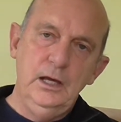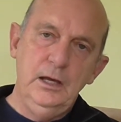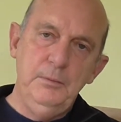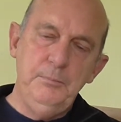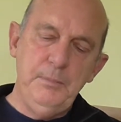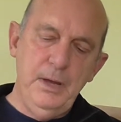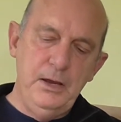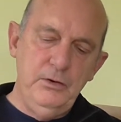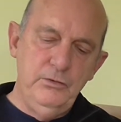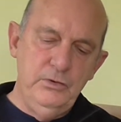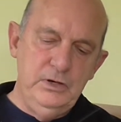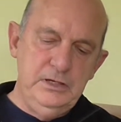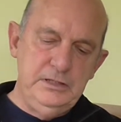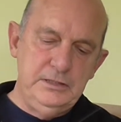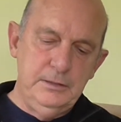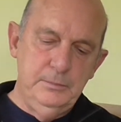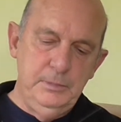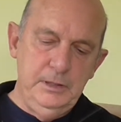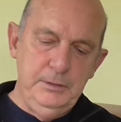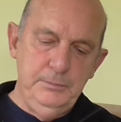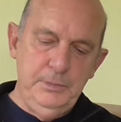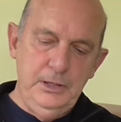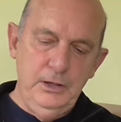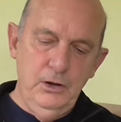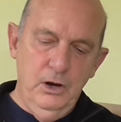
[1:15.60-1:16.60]
It may
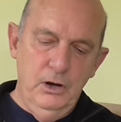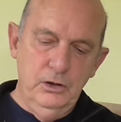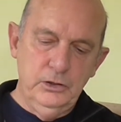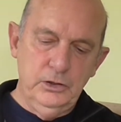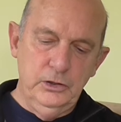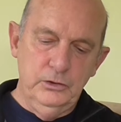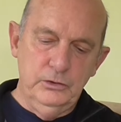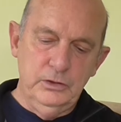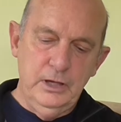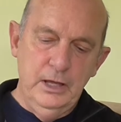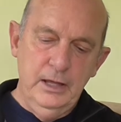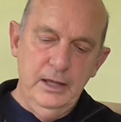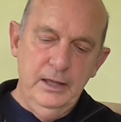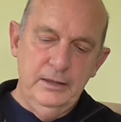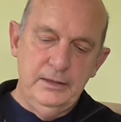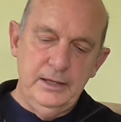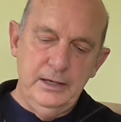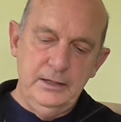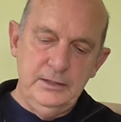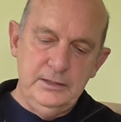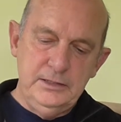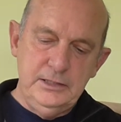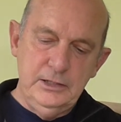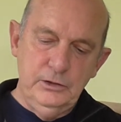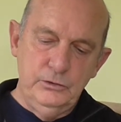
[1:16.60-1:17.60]
reasonably be argued
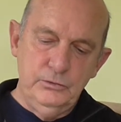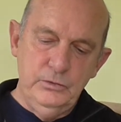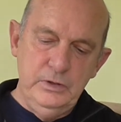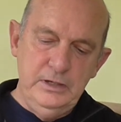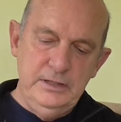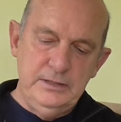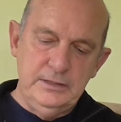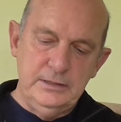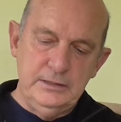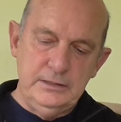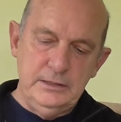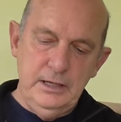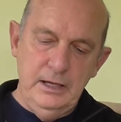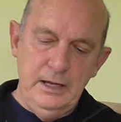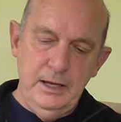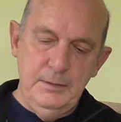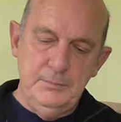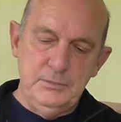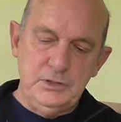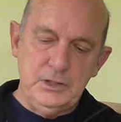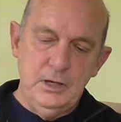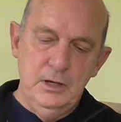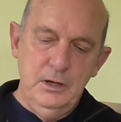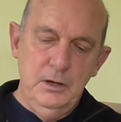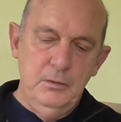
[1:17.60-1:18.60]
that until recent
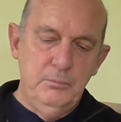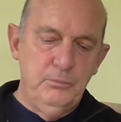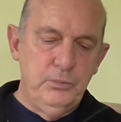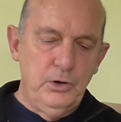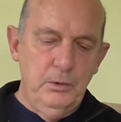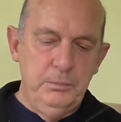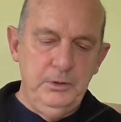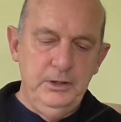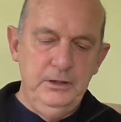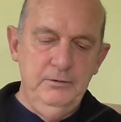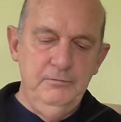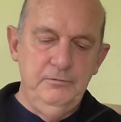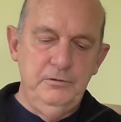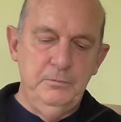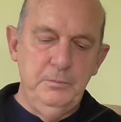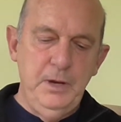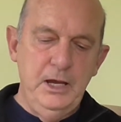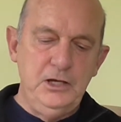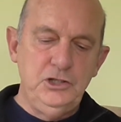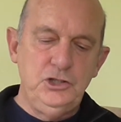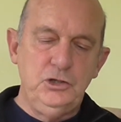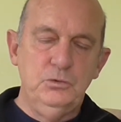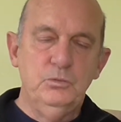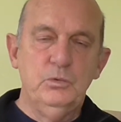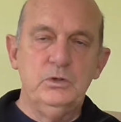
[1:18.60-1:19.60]
times, proper
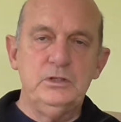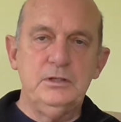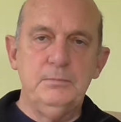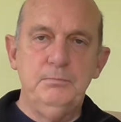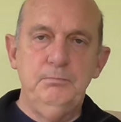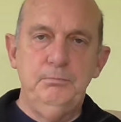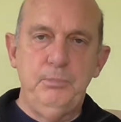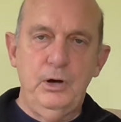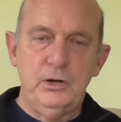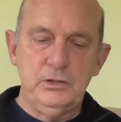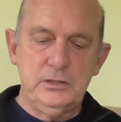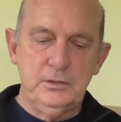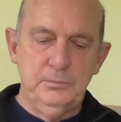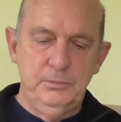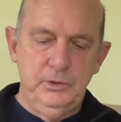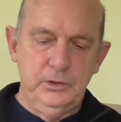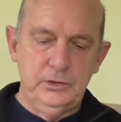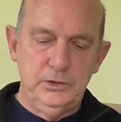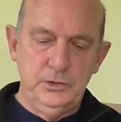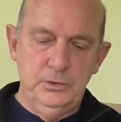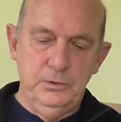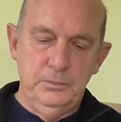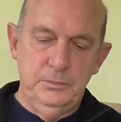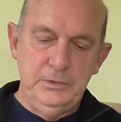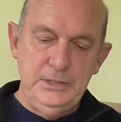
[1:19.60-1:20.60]
information was
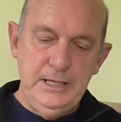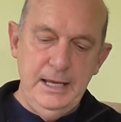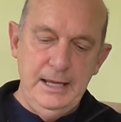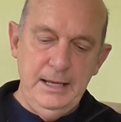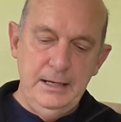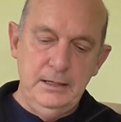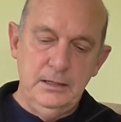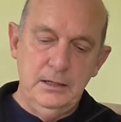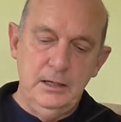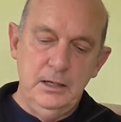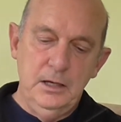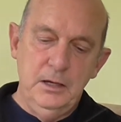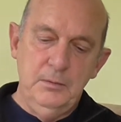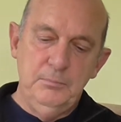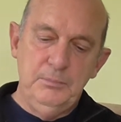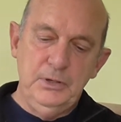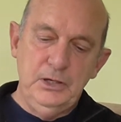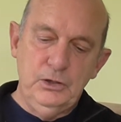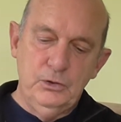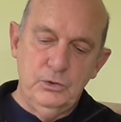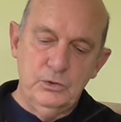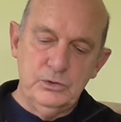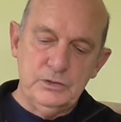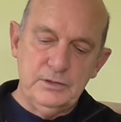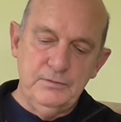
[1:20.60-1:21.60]
impossible to obtain
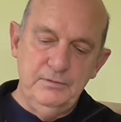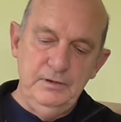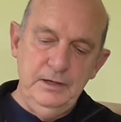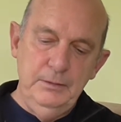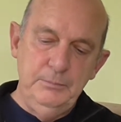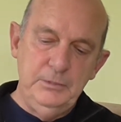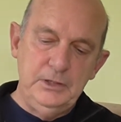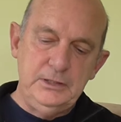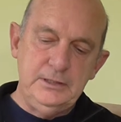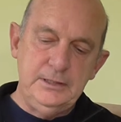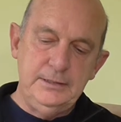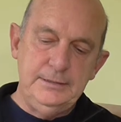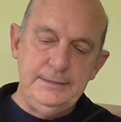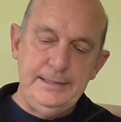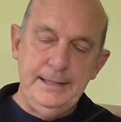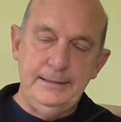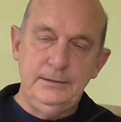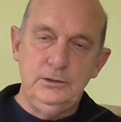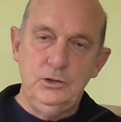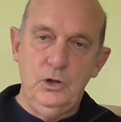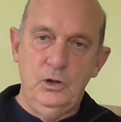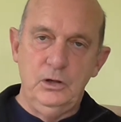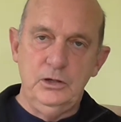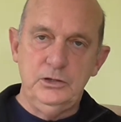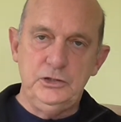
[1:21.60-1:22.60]
because of limited
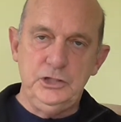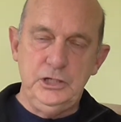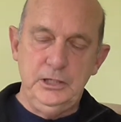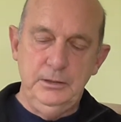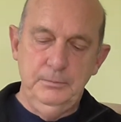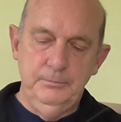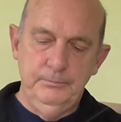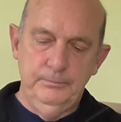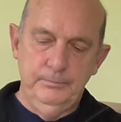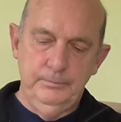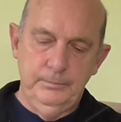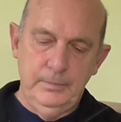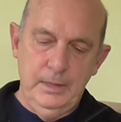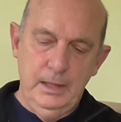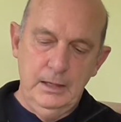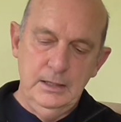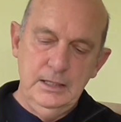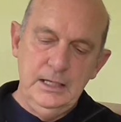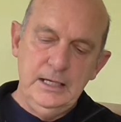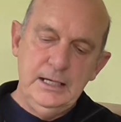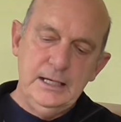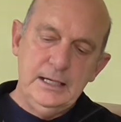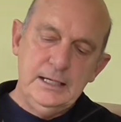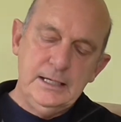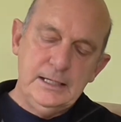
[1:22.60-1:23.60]
technology.
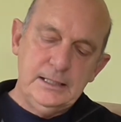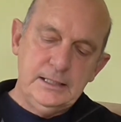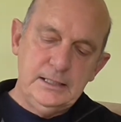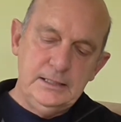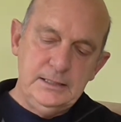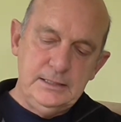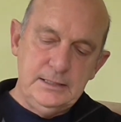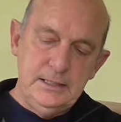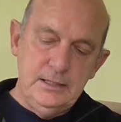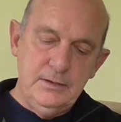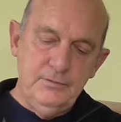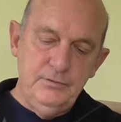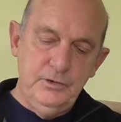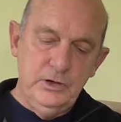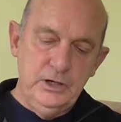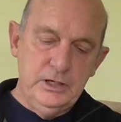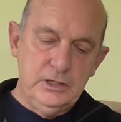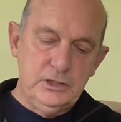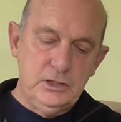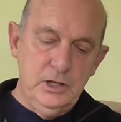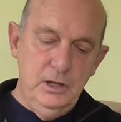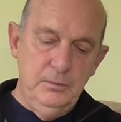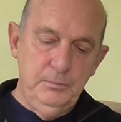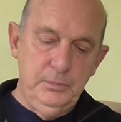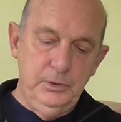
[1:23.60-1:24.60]
Consider, for
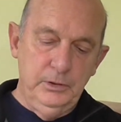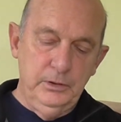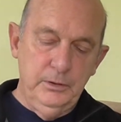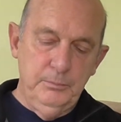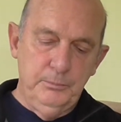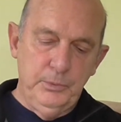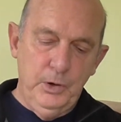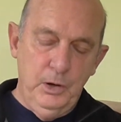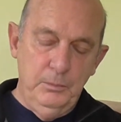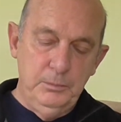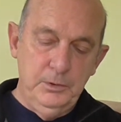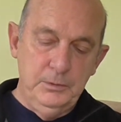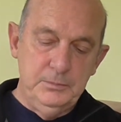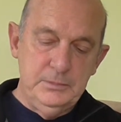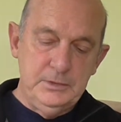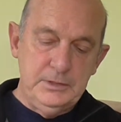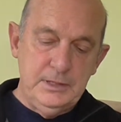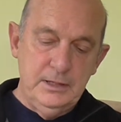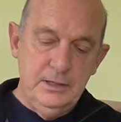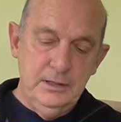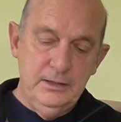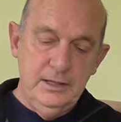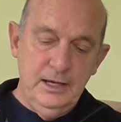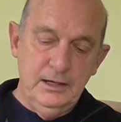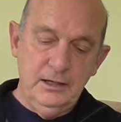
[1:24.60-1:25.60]
example, the
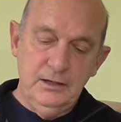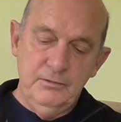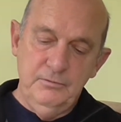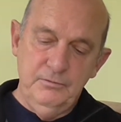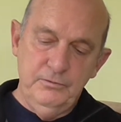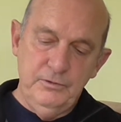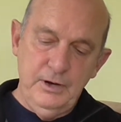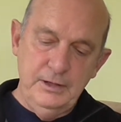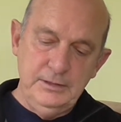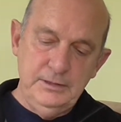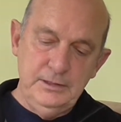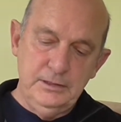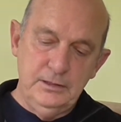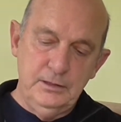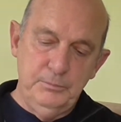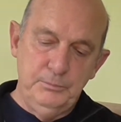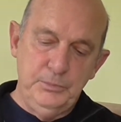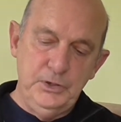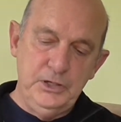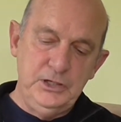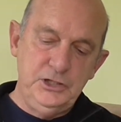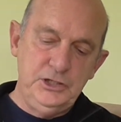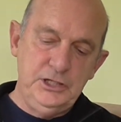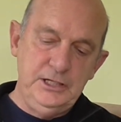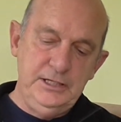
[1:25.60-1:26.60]
problems that confronted the
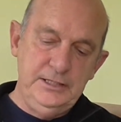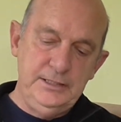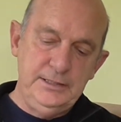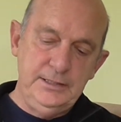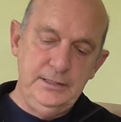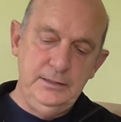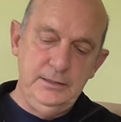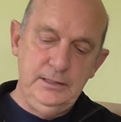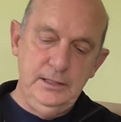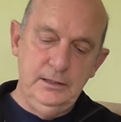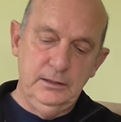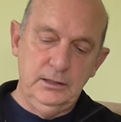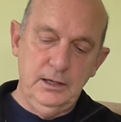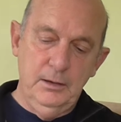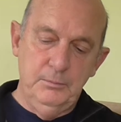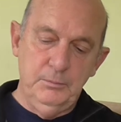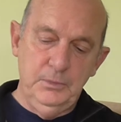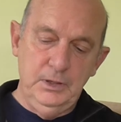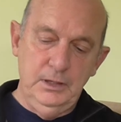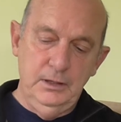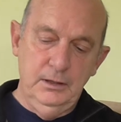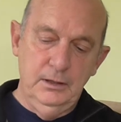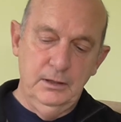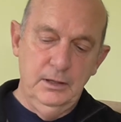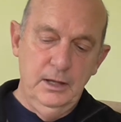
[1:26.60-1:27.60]
British East India
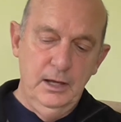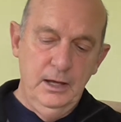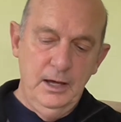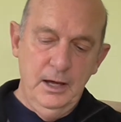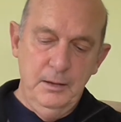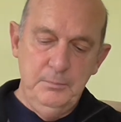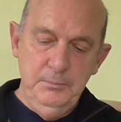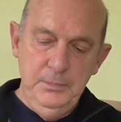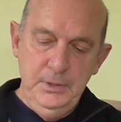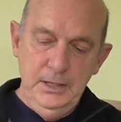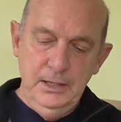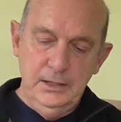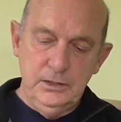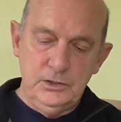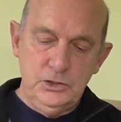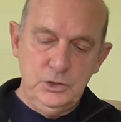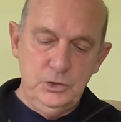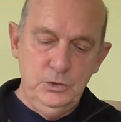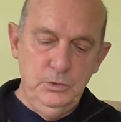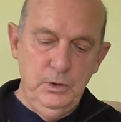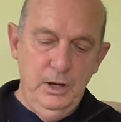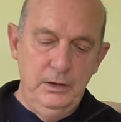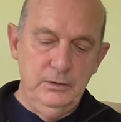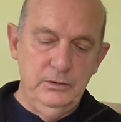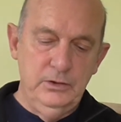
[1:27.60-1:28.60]
Company a mere
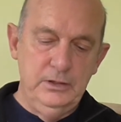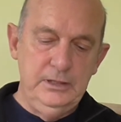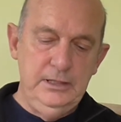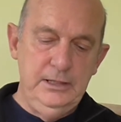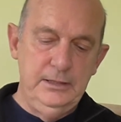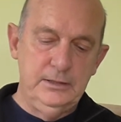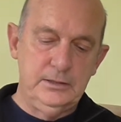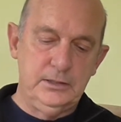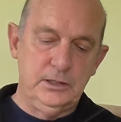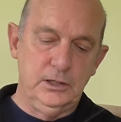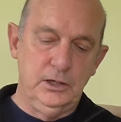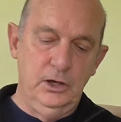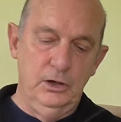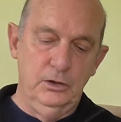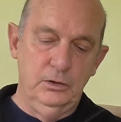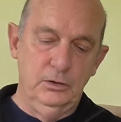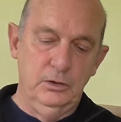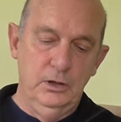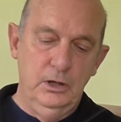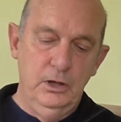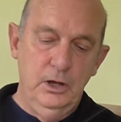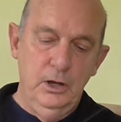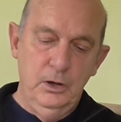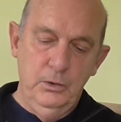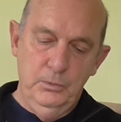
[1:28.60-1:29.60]
200 years ago,
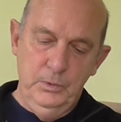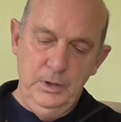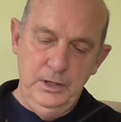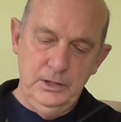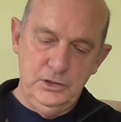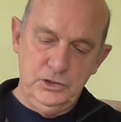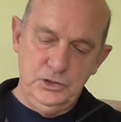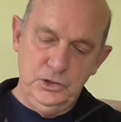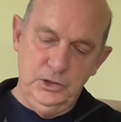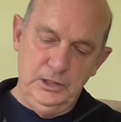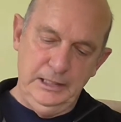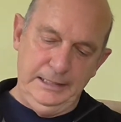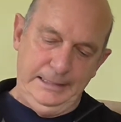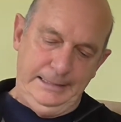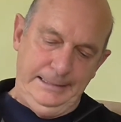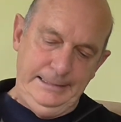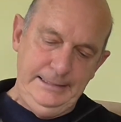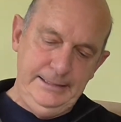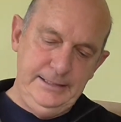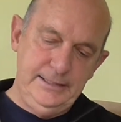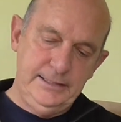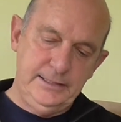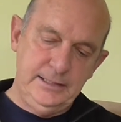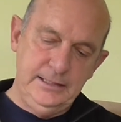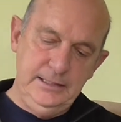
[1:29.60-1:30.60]
when it took at
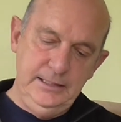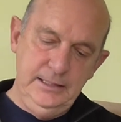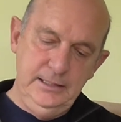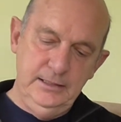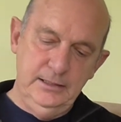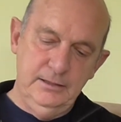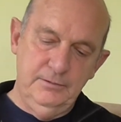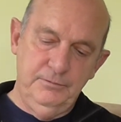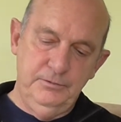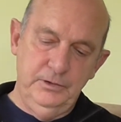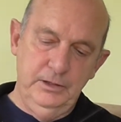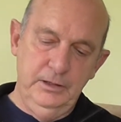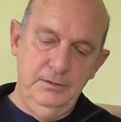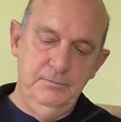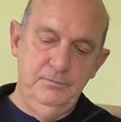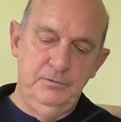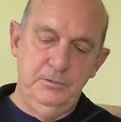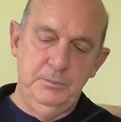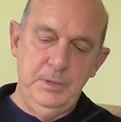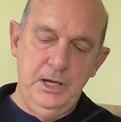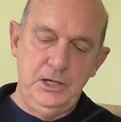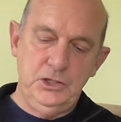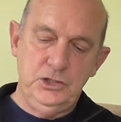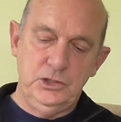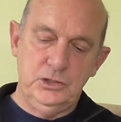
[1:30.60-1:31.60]
least a year for
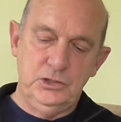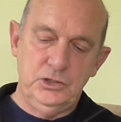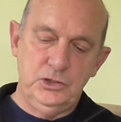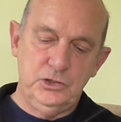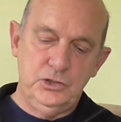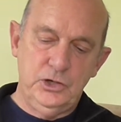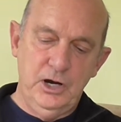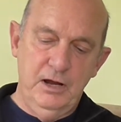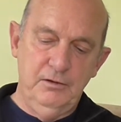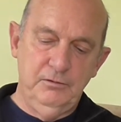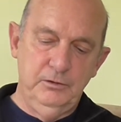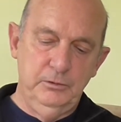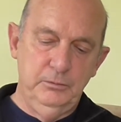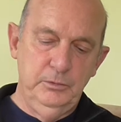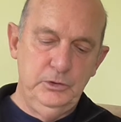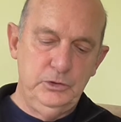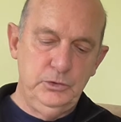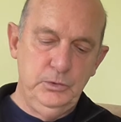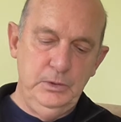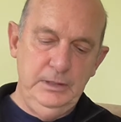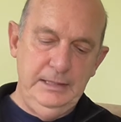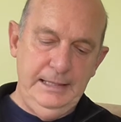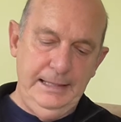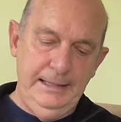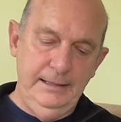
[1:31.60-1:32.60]
information to travel
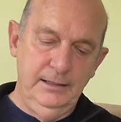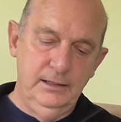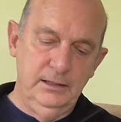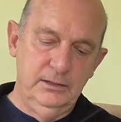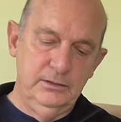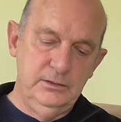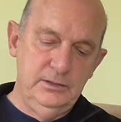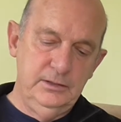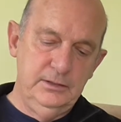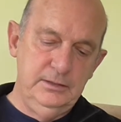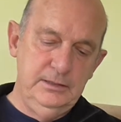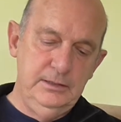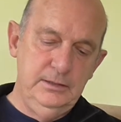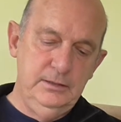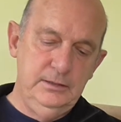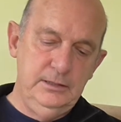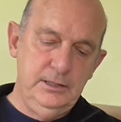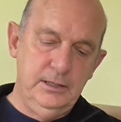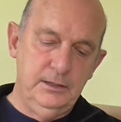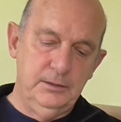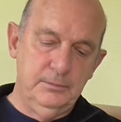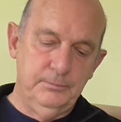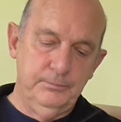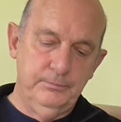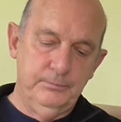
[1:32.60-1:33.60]
between England and
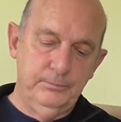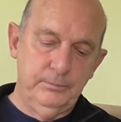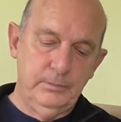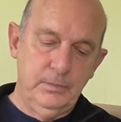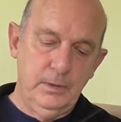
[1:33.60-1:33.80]
India.